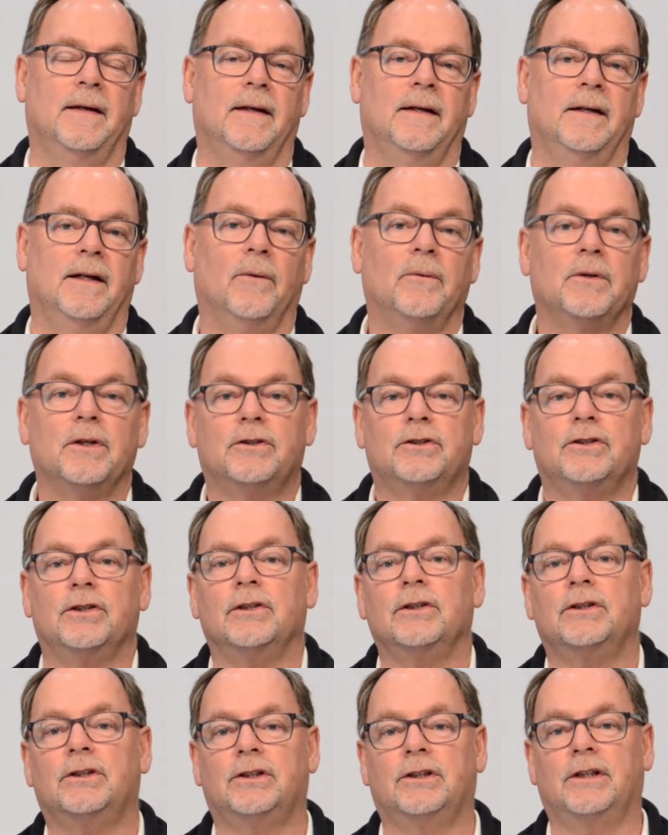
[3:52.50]
Now, in the
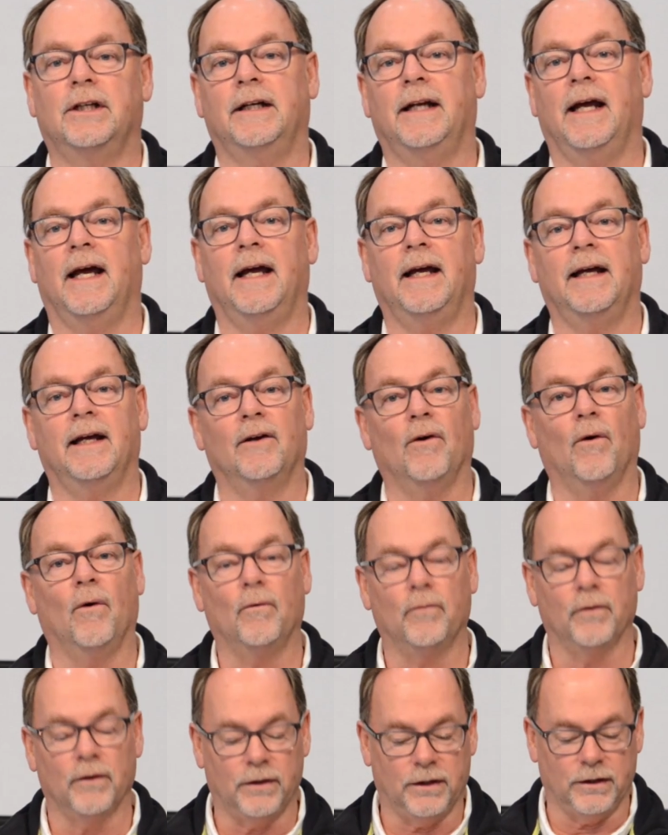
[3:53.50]
church today and
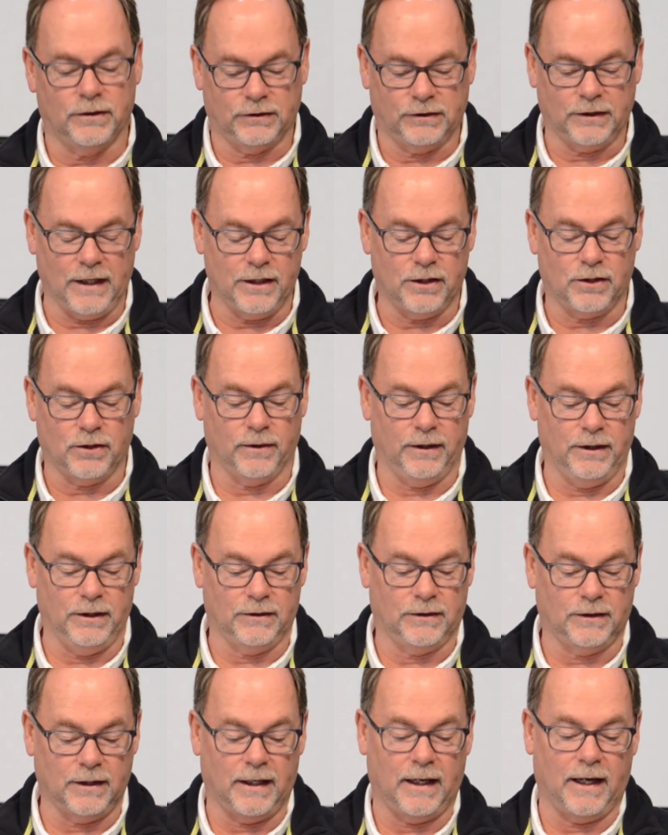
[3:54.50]
over the
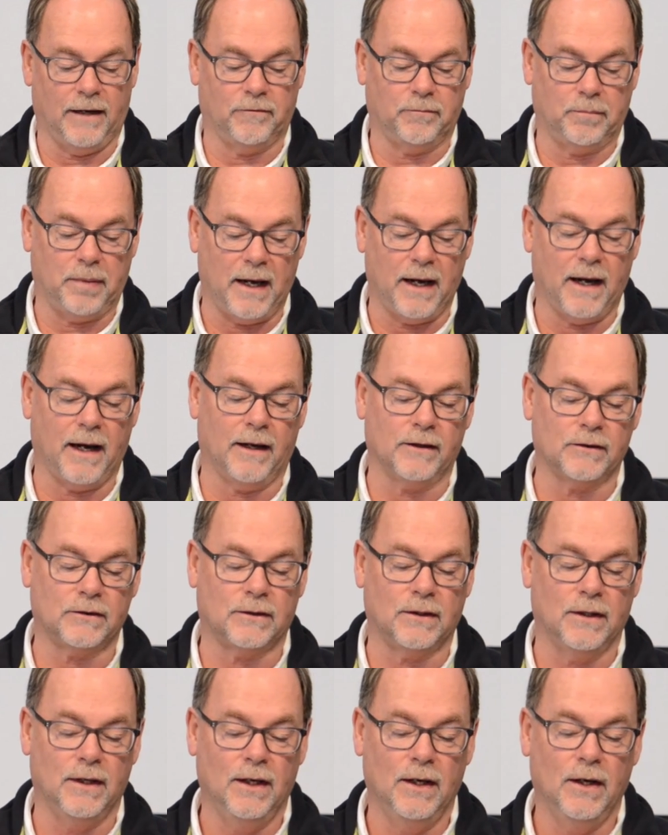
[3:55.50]
centuries that have
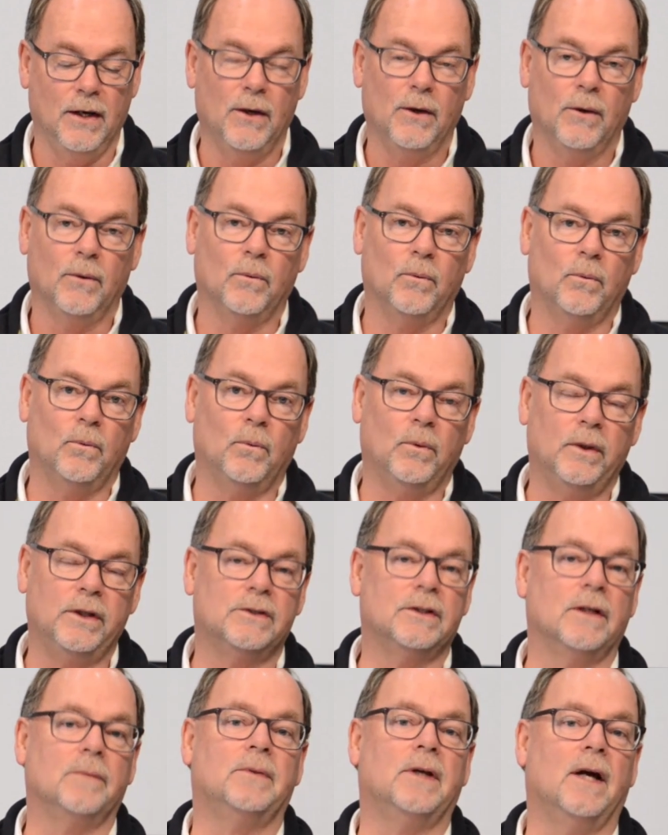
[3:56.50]
passed,
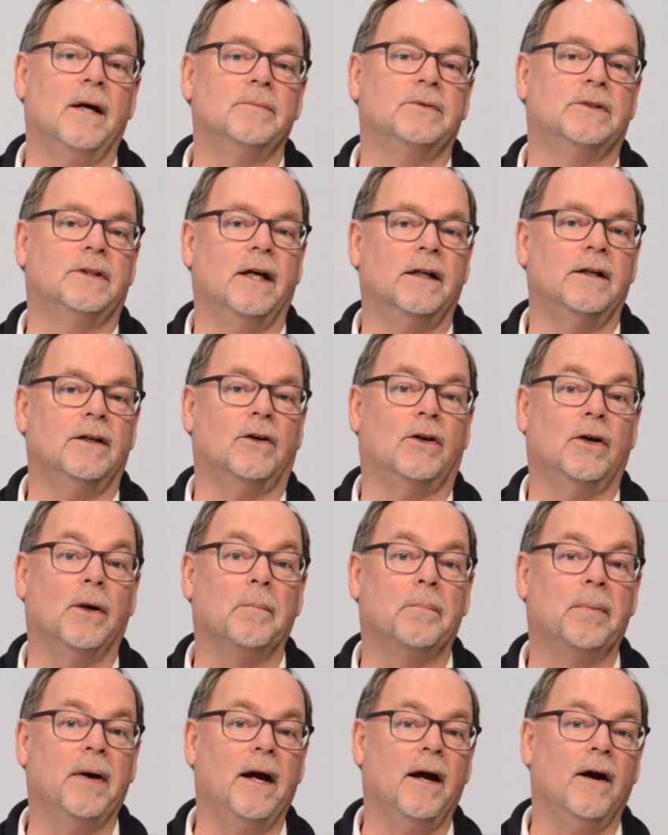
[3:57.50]
we sometimes tend to
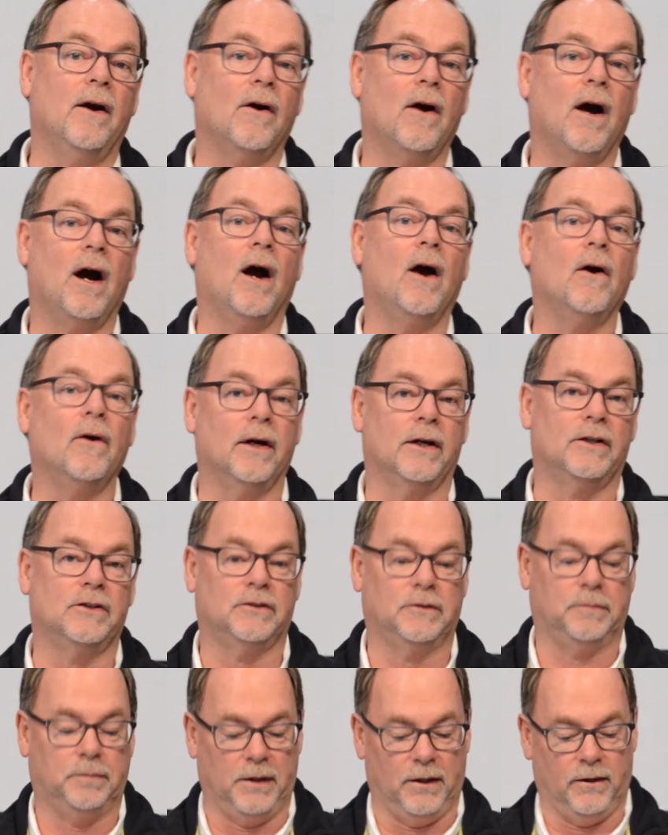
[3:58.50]
compare our
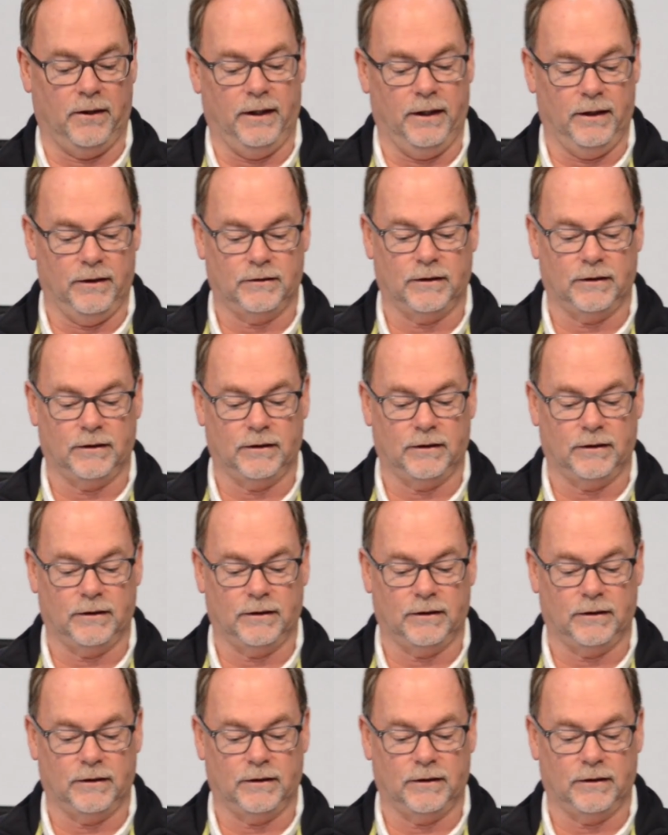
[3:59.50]
experience